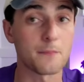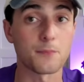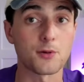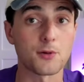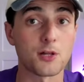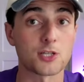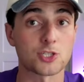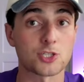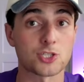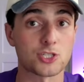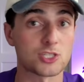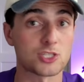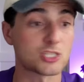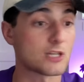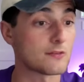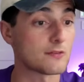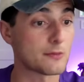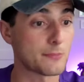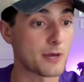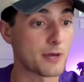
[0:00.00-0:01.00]
plushness
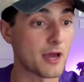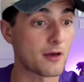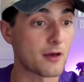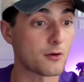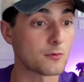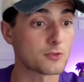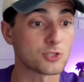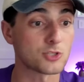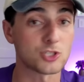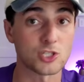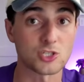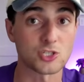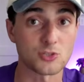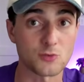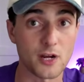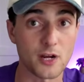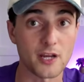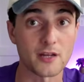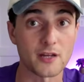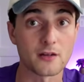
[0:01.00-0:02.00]
of the paddle was just
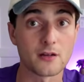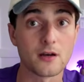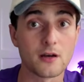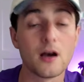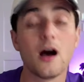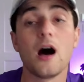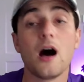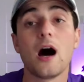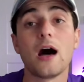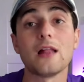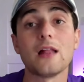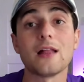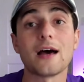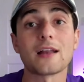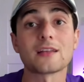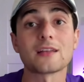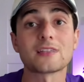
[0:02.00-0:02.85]
right. A lot of